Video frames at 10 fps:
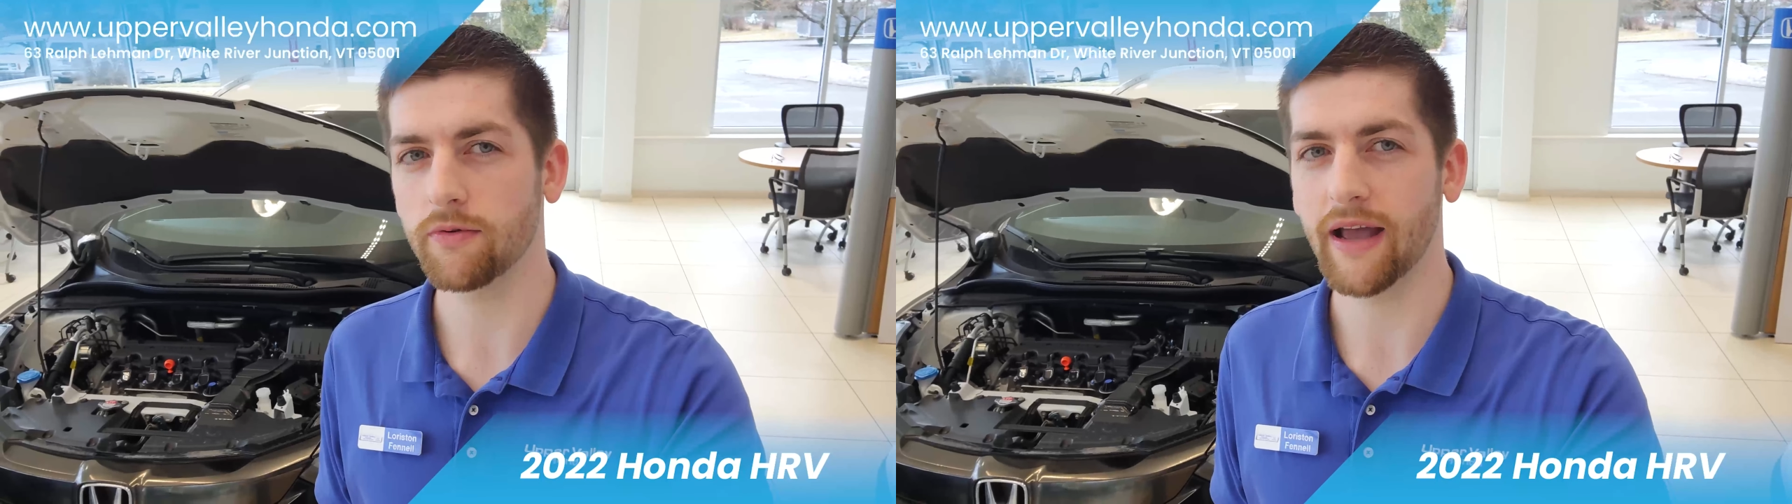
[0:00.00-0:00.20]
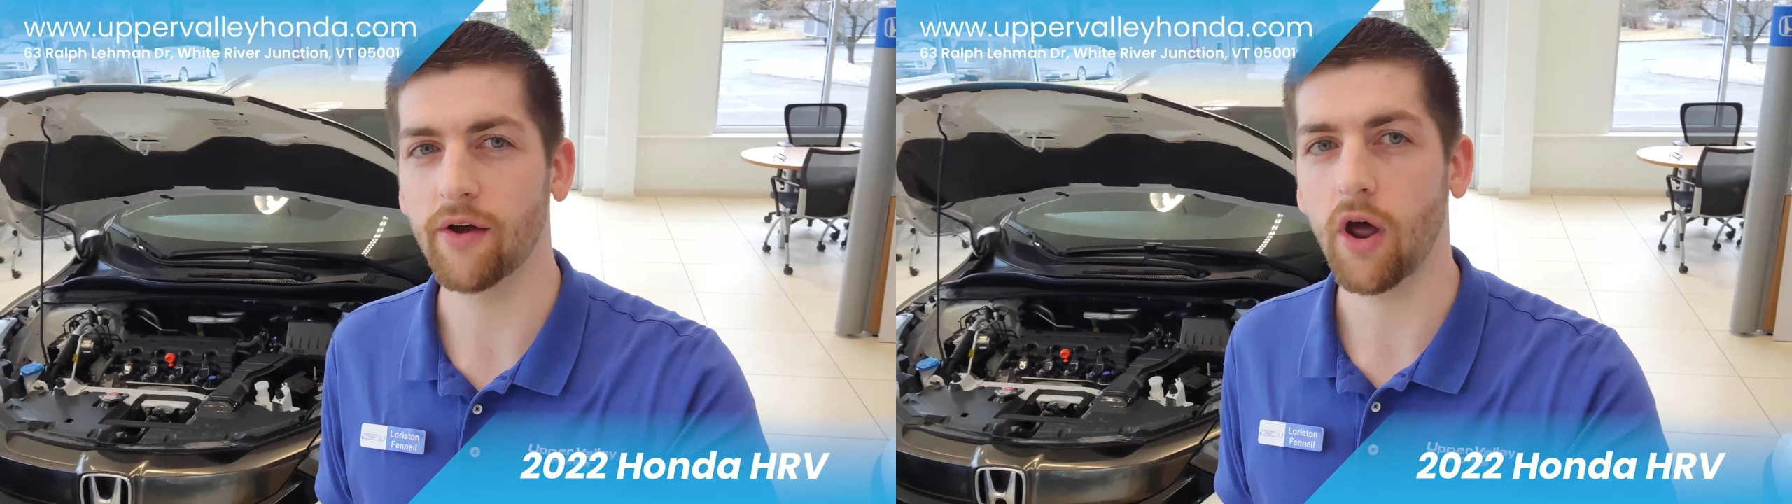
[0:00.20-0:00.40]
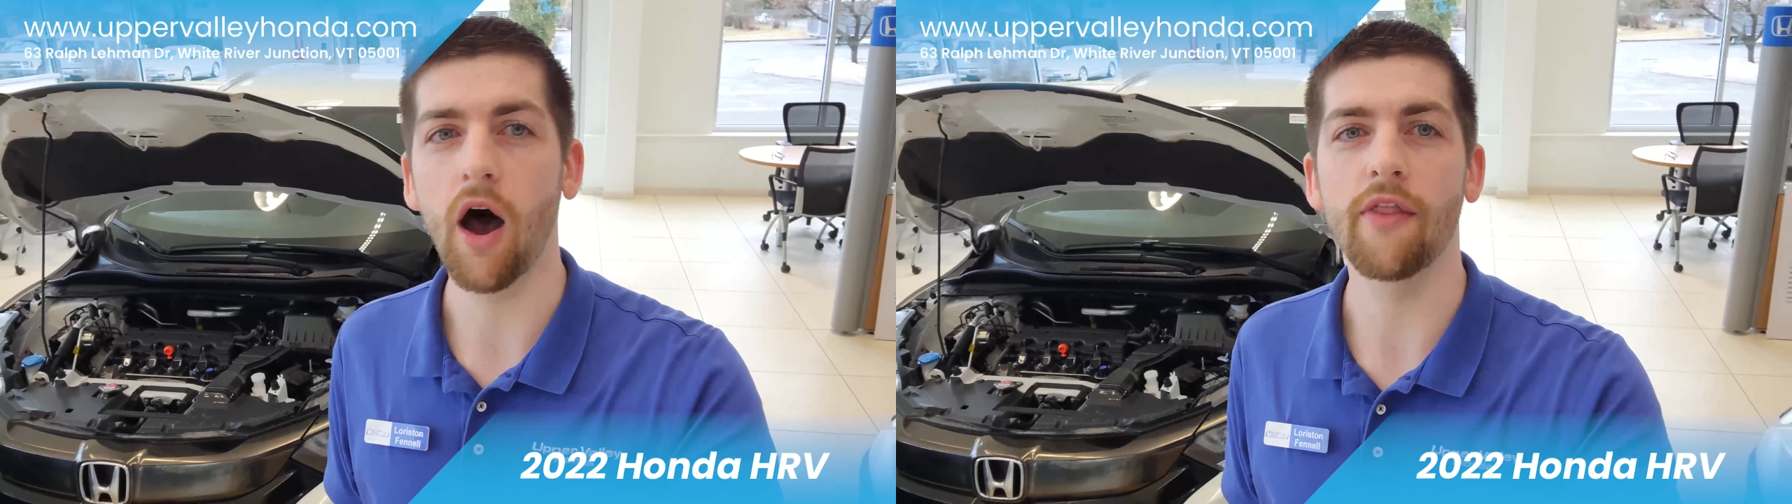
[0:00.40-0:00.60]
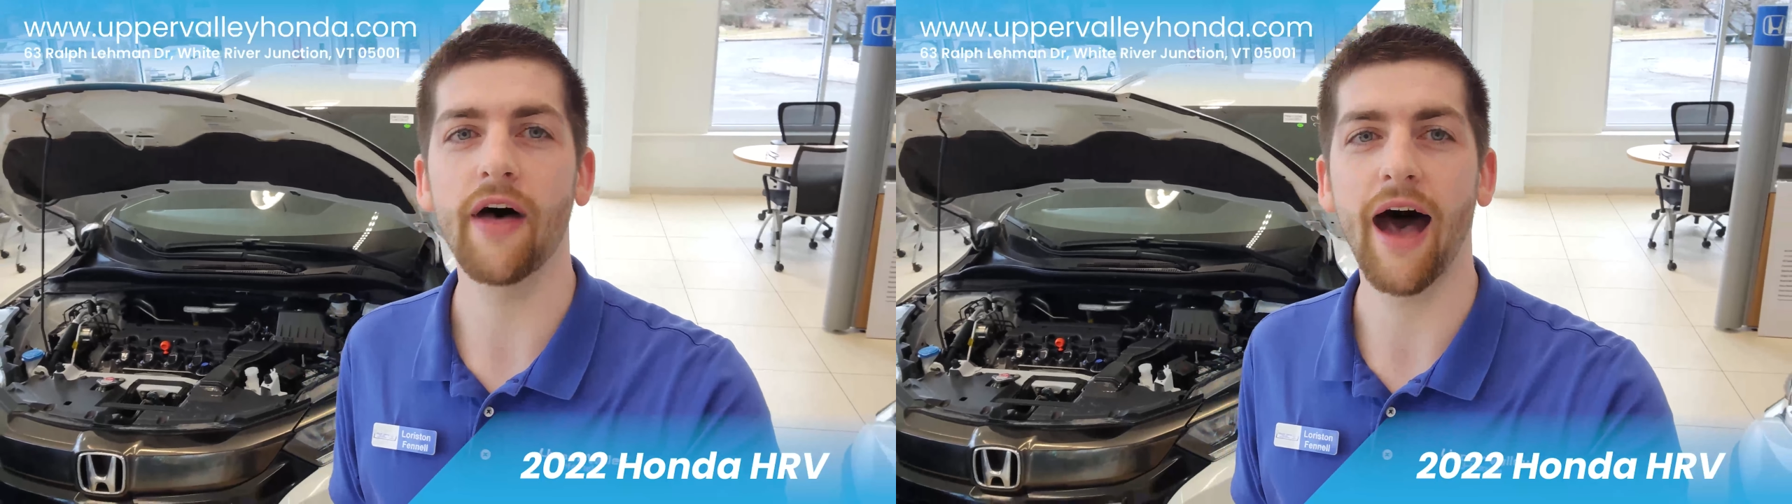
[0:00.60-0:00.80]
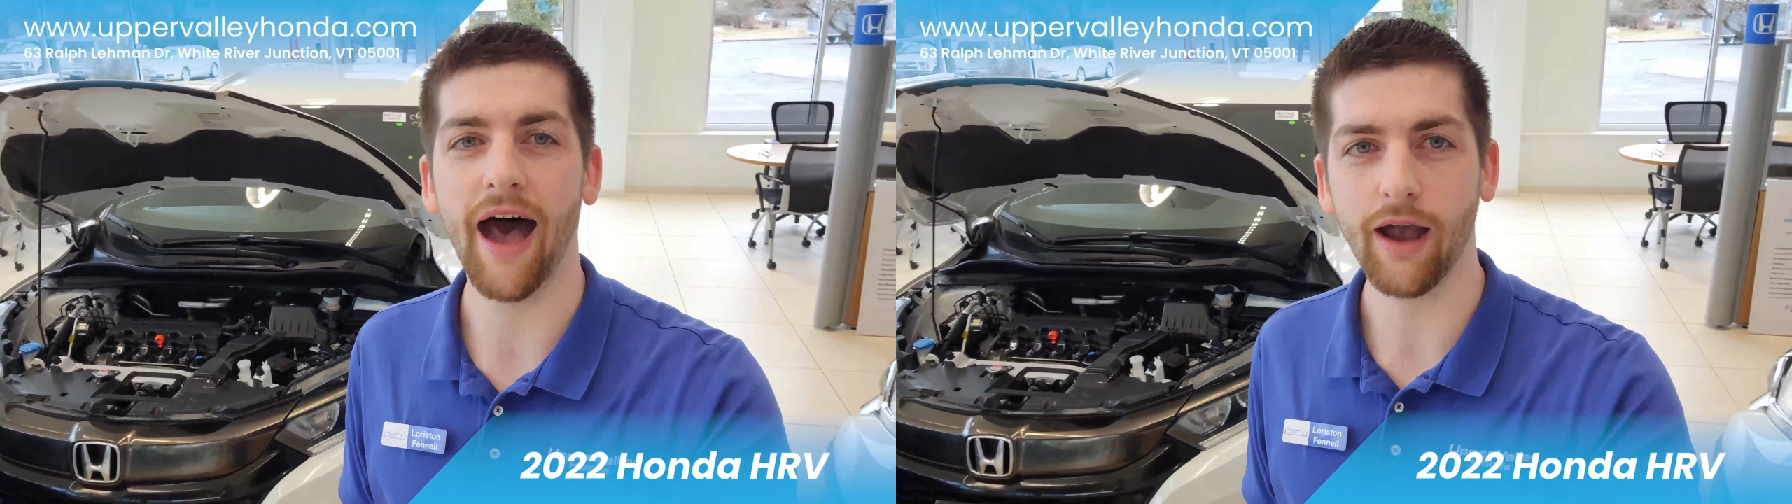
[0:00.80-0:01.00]
per gallon on the
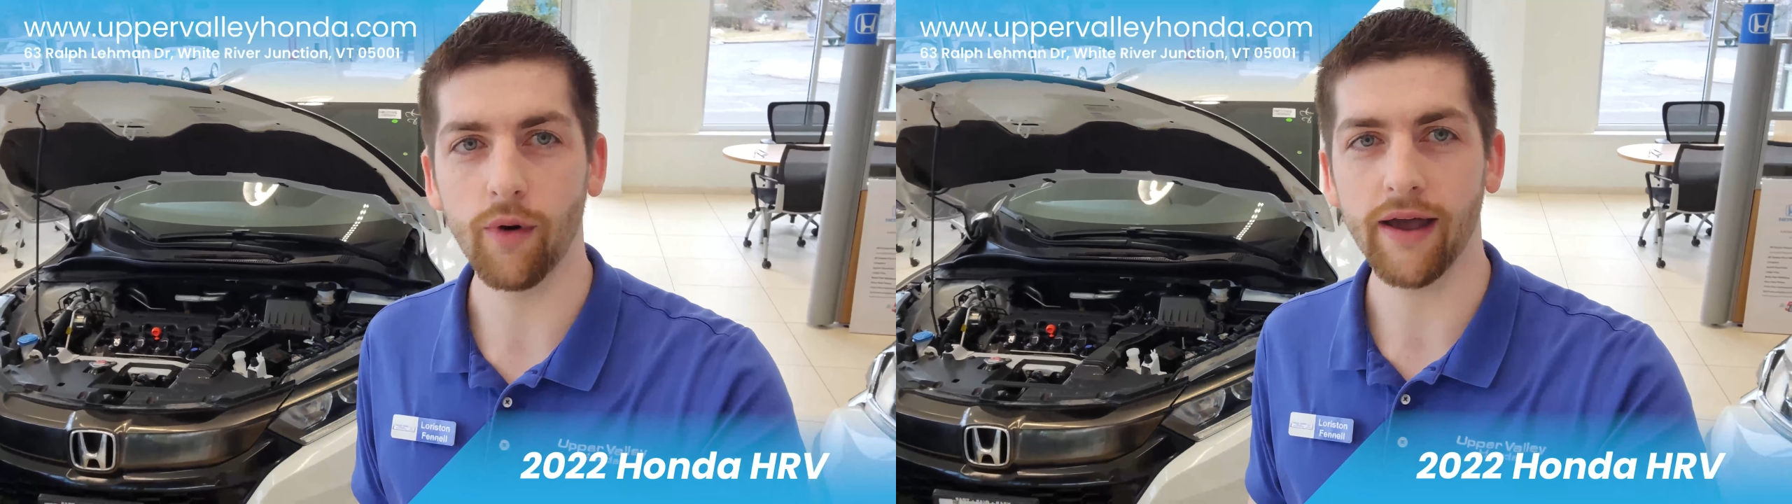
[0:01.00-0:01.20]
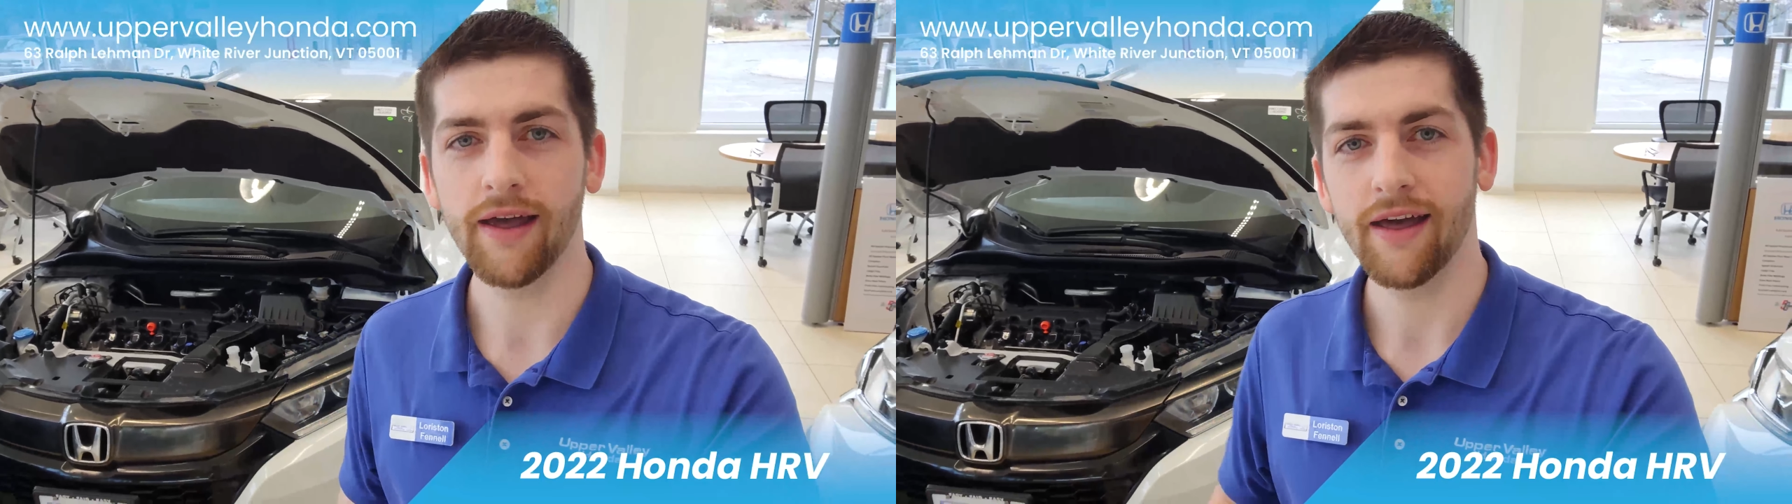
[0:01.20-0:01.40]
highway.